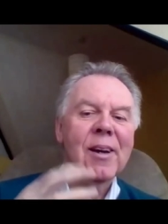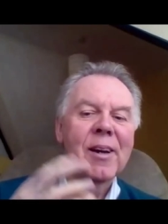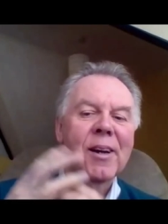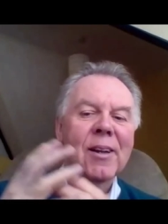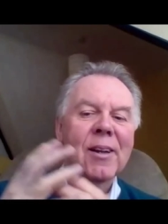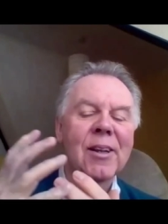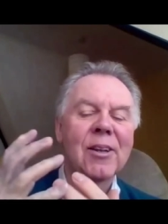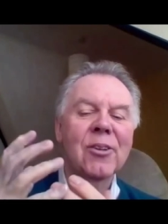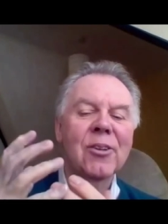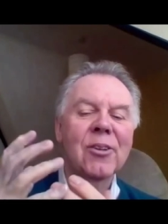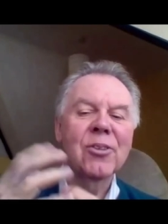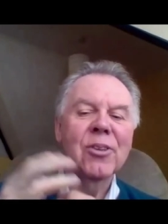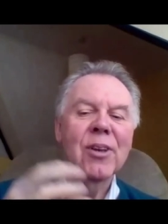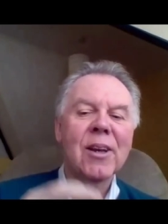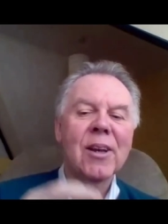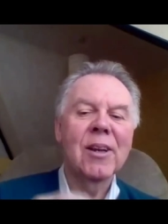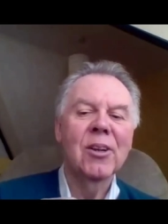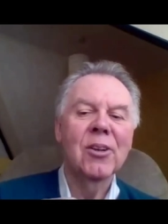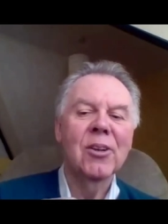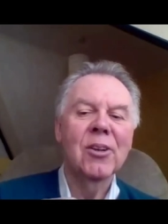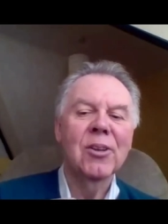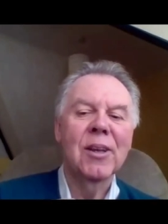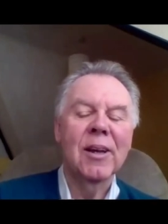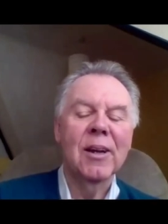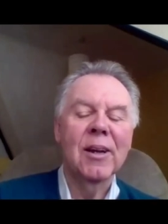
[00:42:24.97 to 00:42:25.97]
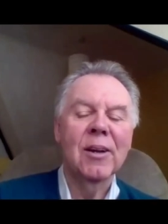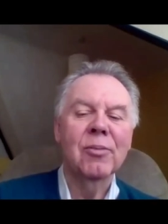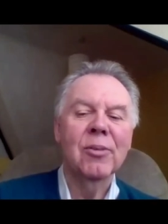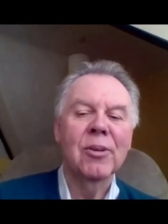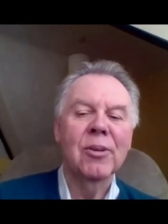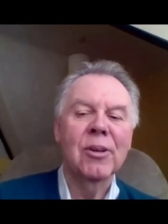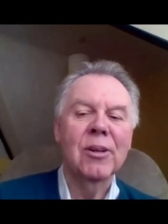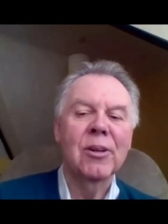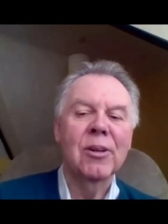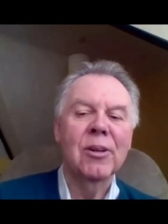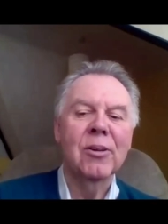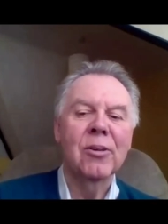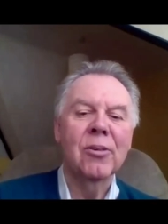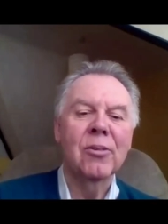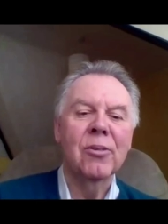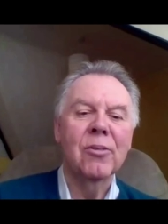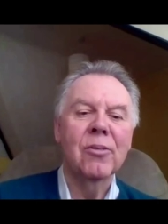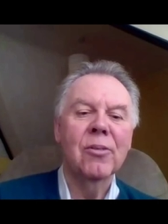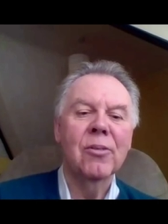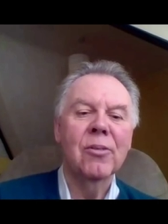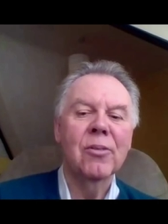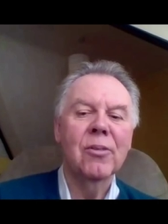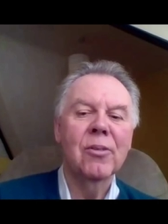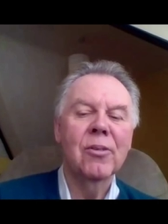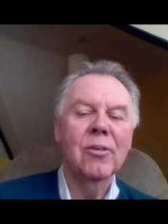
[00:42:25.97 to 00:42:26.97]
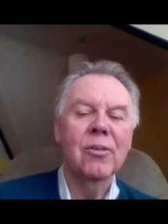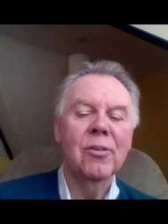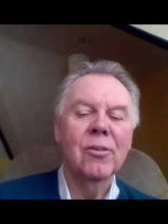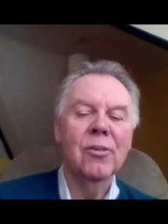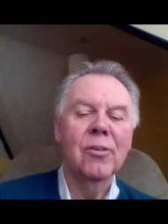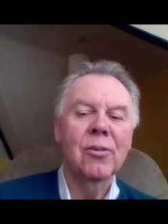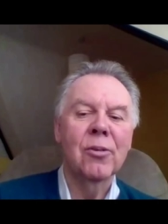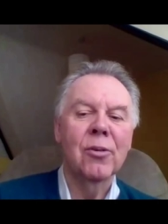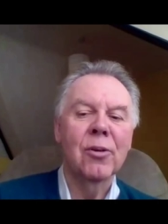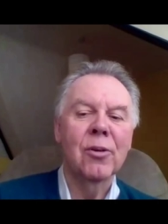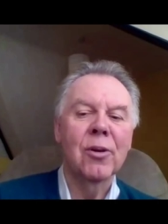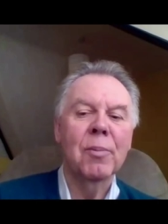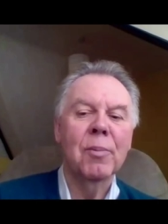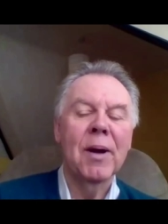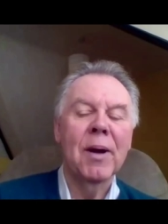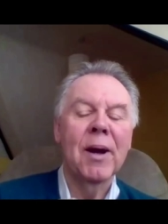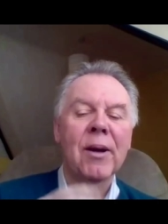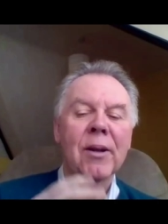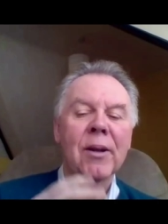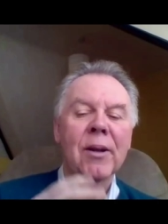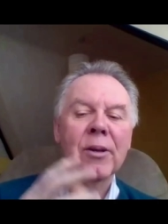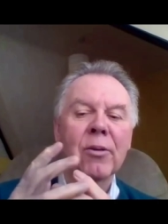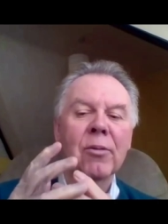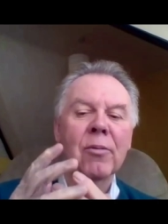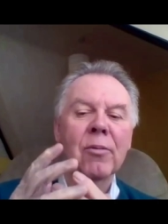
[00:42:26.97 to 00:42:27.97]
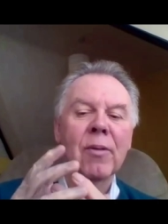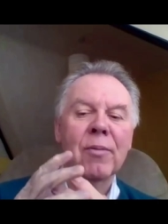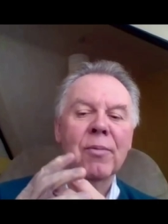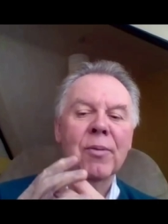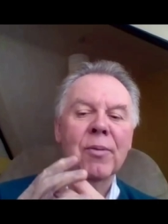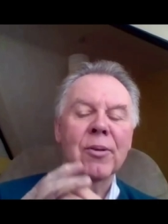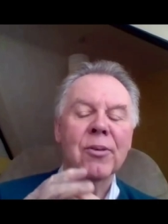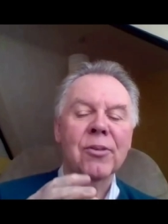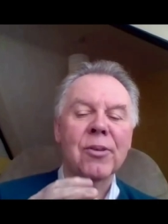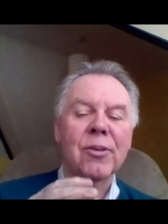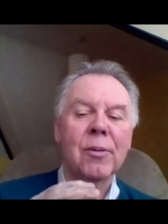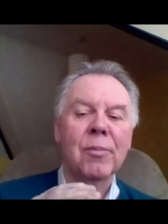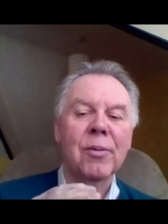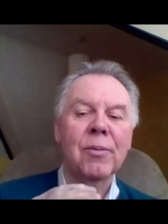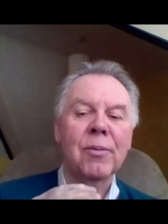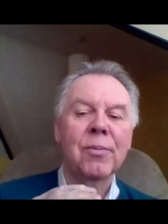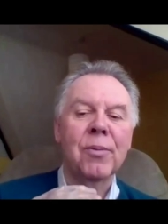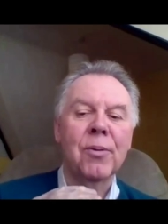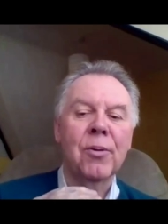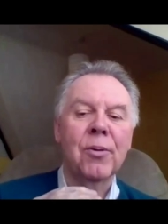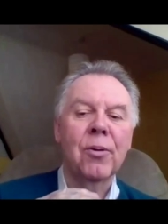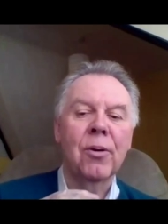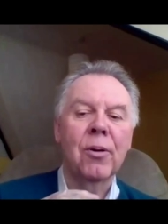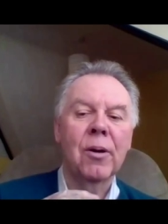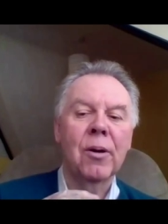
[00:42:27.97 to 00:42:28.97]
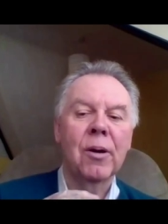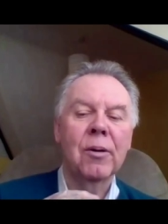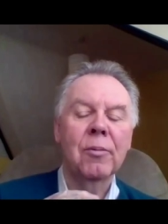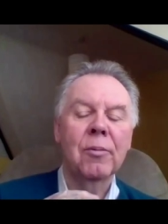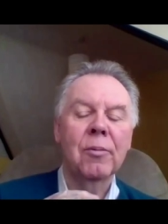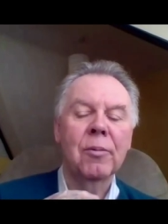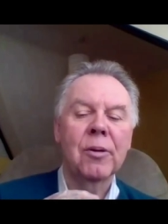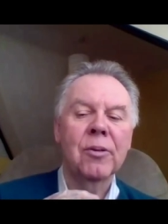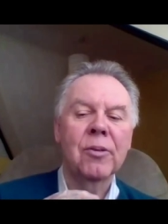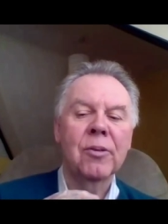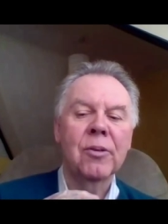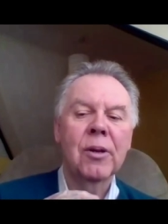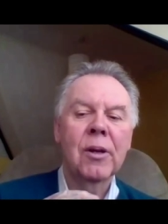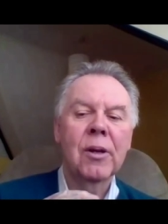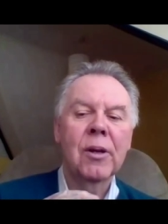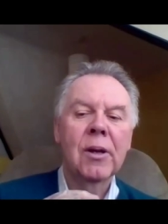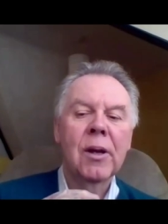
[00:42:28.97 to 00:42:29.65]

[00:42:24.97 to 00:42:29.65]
And then the second thing I've seen you talk about, and you referenced it before, was